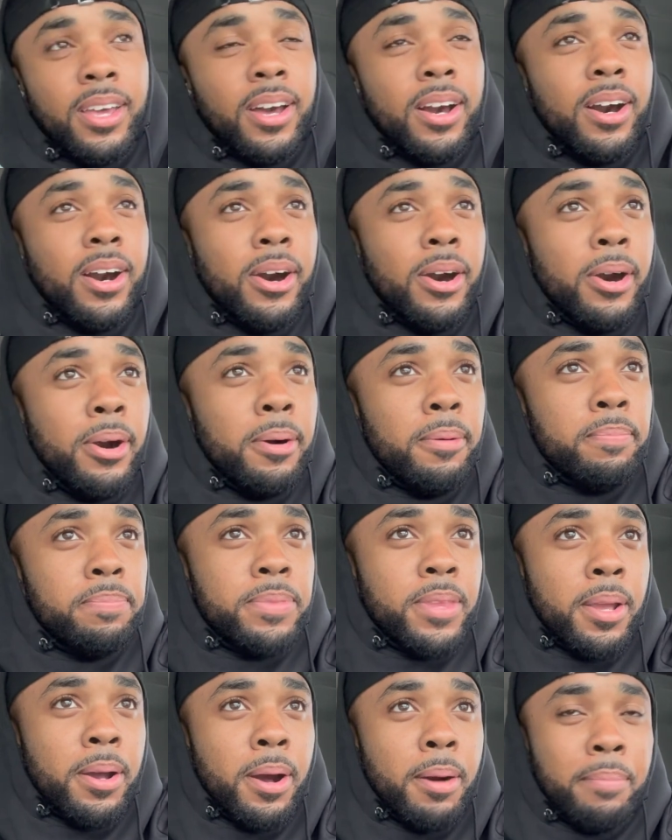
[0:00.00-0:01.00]
Um,
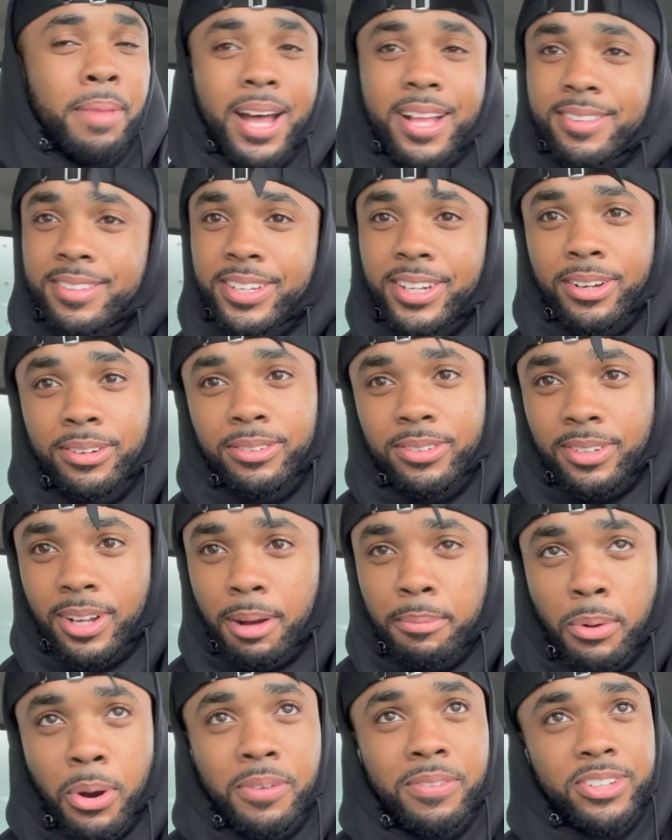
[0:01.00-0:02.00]
I'm not, you know,
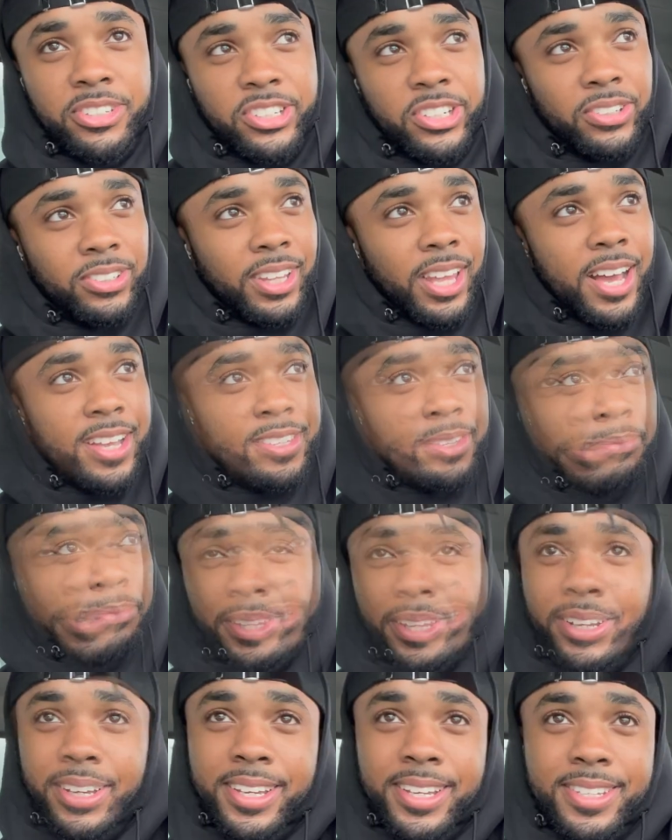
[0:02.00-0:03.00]
I'm overgeneralizing, but
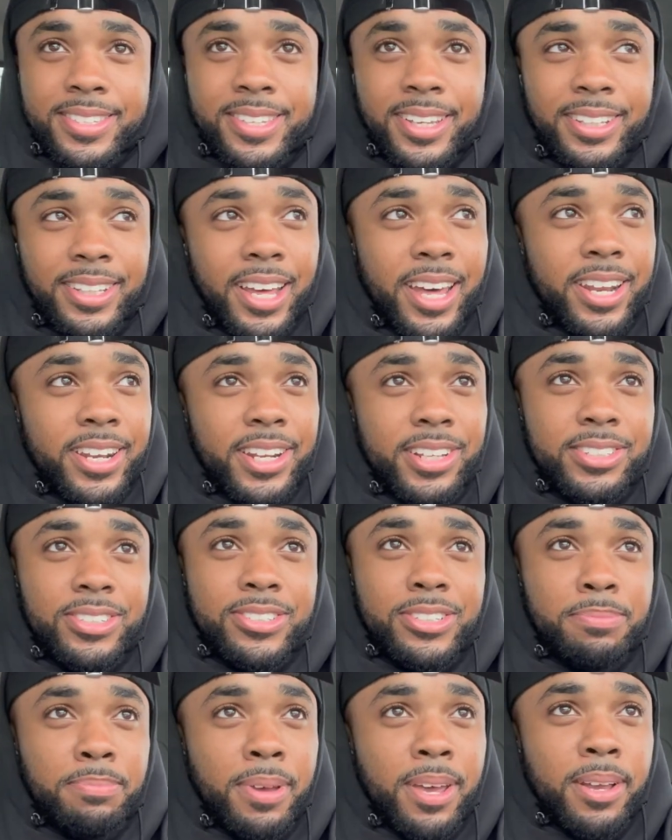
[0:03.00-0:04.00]
there is a lot of
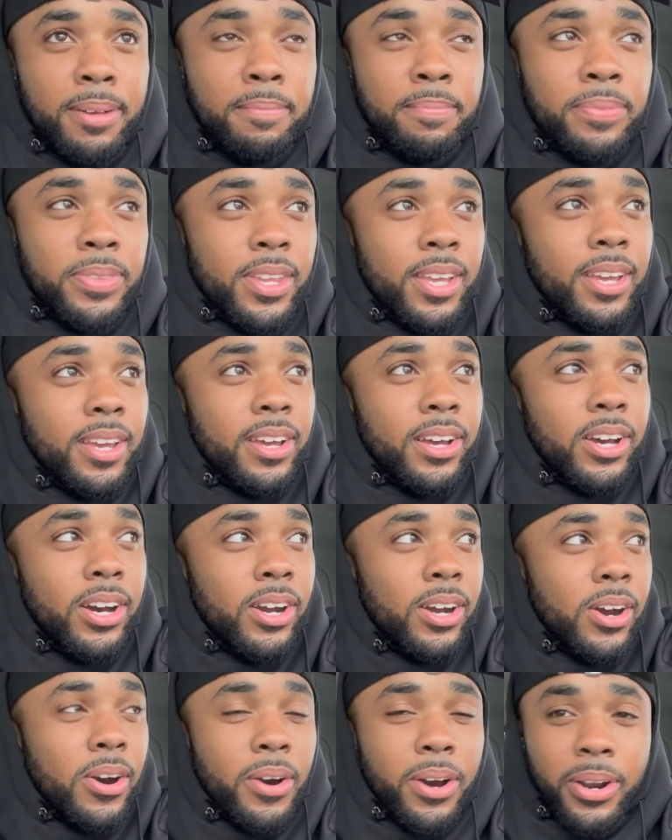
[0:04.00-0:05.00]
disrespect
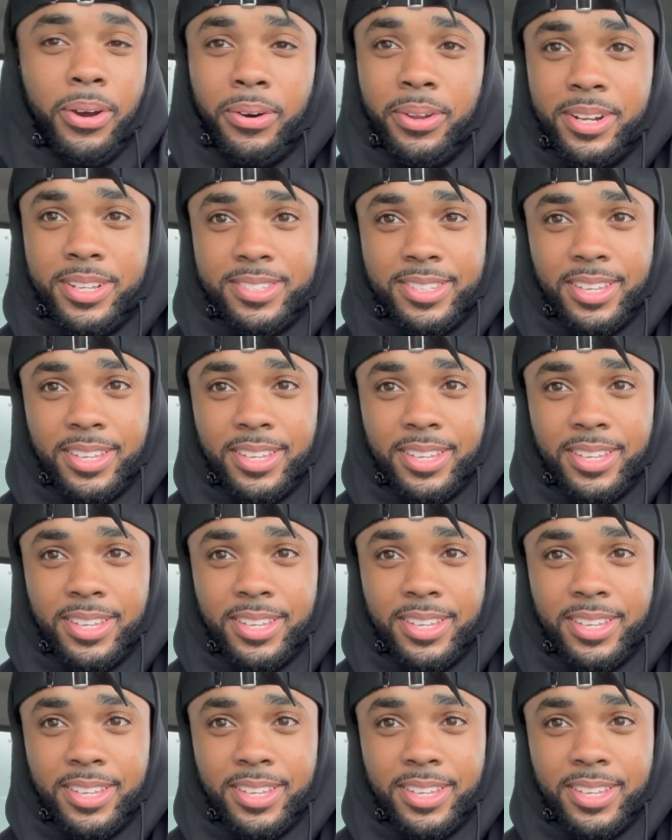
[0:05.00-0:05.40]
going on in this